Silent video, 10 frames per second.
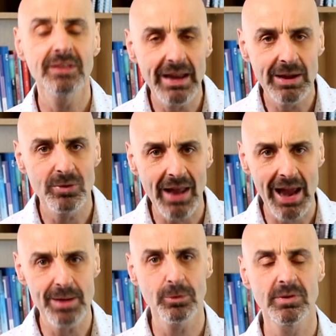that he was
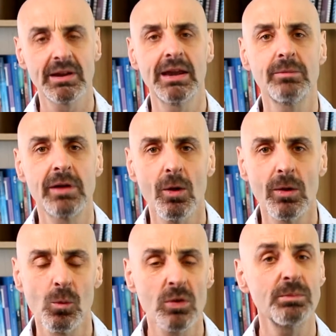able to keep
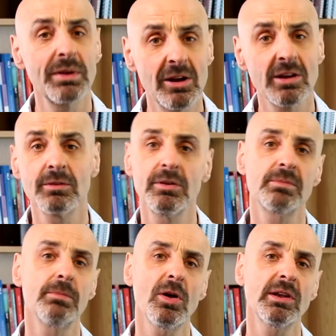going was because of his
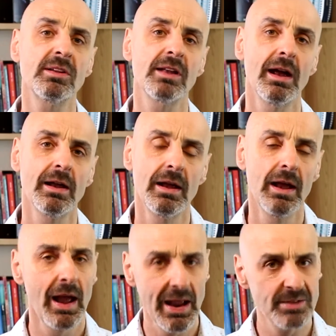mindset.
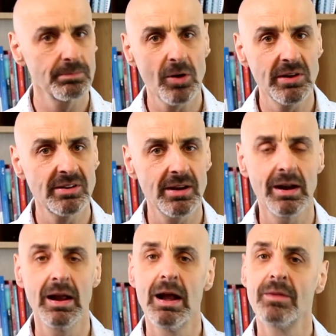His
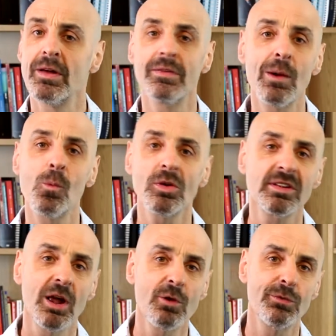mindset that there was
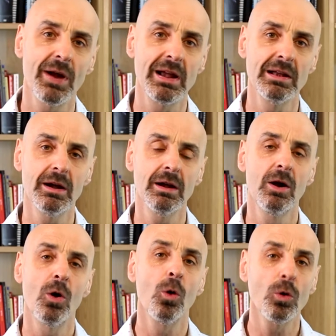no failure.
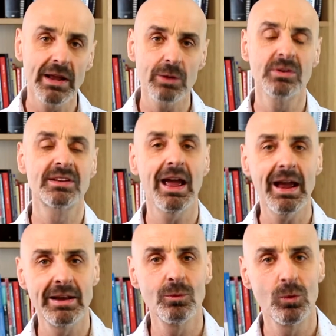All he was
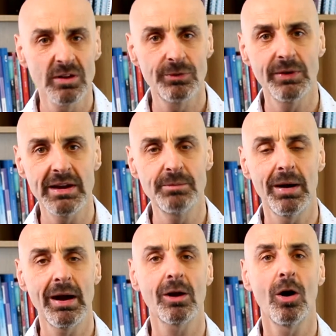getting was
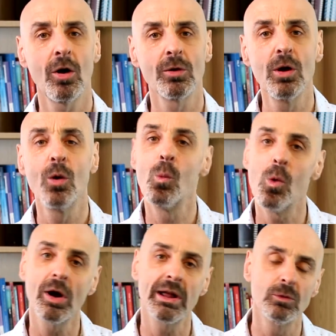feedback on
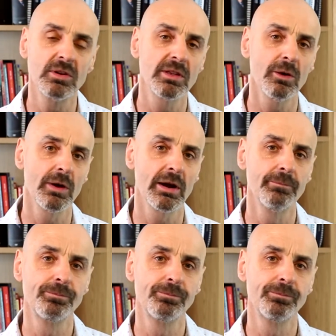what he was doing.